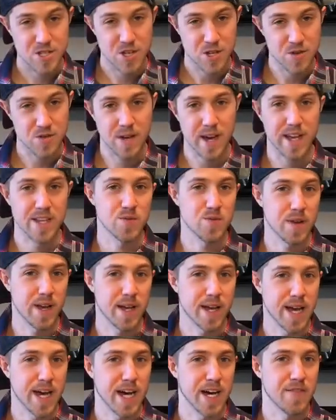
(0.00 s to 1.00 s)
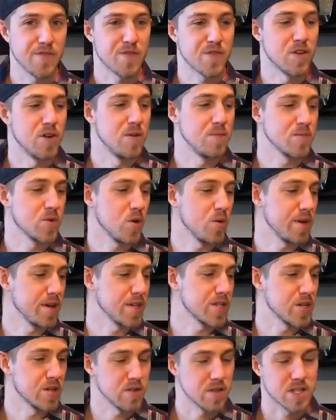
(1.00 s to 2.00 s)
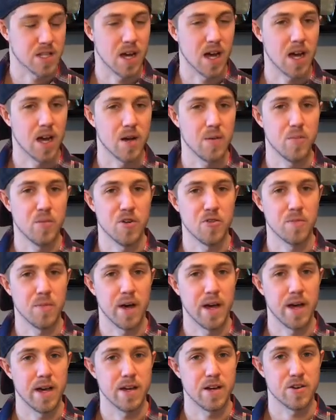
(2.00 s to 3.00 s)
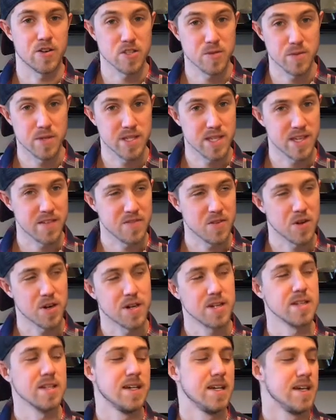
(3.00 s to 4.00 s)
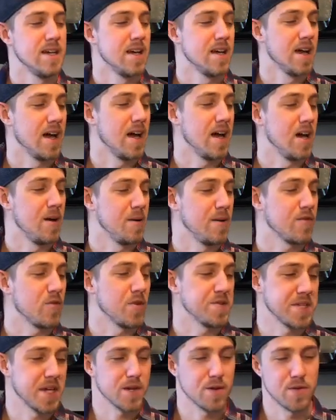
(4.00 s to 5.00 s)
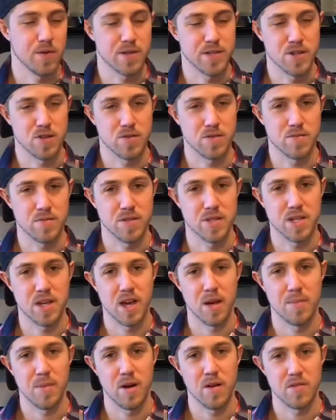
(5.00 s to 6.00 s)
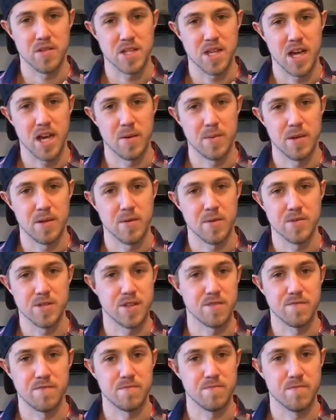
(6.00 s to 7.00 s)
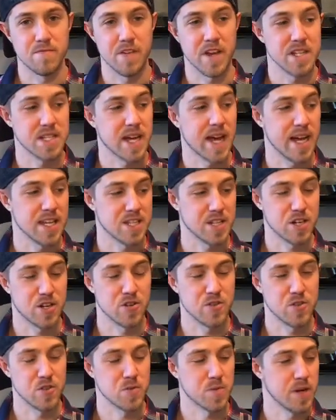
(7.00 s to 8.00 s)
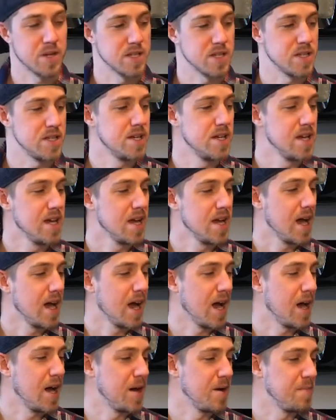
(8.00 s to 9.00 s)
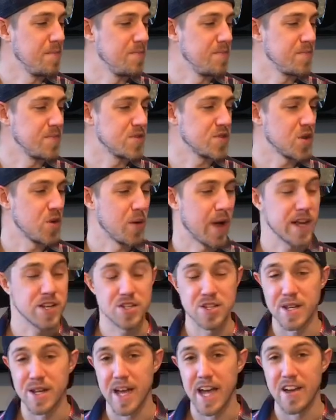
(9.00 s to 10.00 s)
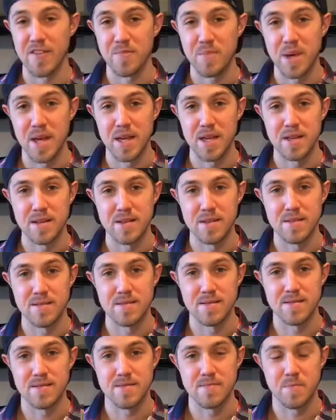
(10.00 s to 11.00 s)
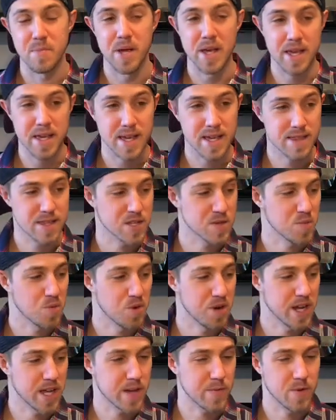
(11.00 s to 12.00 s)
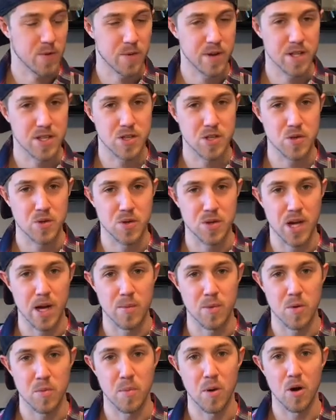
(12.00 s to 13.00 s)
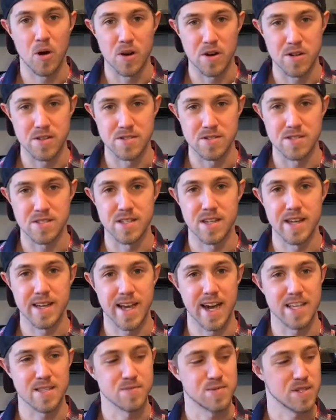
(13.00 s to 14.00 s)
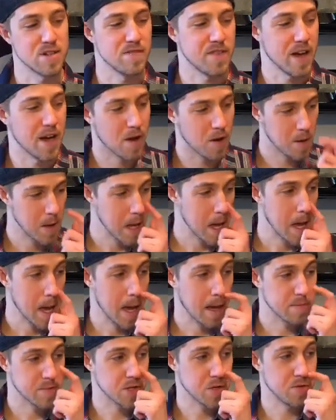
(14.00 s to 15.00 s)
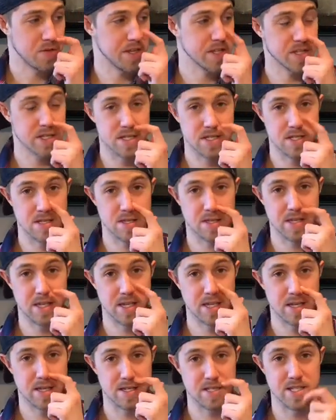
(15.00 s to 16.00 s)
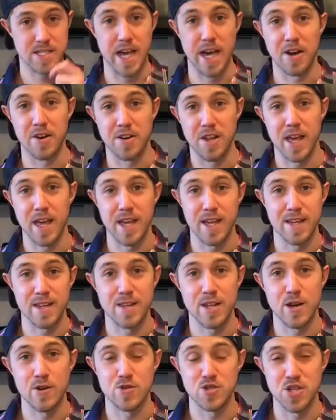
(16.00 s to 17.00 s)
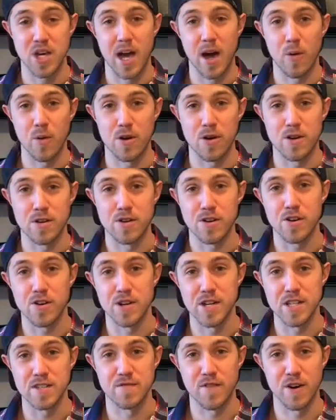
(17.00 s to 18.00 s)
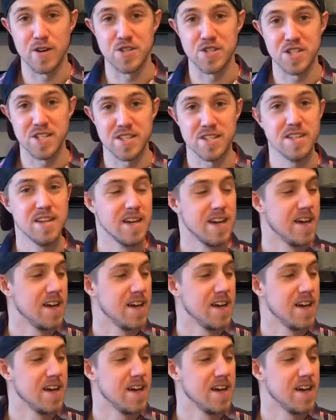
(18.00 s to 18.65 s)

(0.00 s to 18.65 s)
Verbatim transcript: to show you guys what I got from going to Sur La Table with my Christmas gift card. Uh, and of course I go to Sur La Table all the time. It was a fantastic Christmas present. Um, so Angel and I have been picking this morning. We went to a couple barns and got some stuff out. Um, so this is the Saturday no shower crisp version,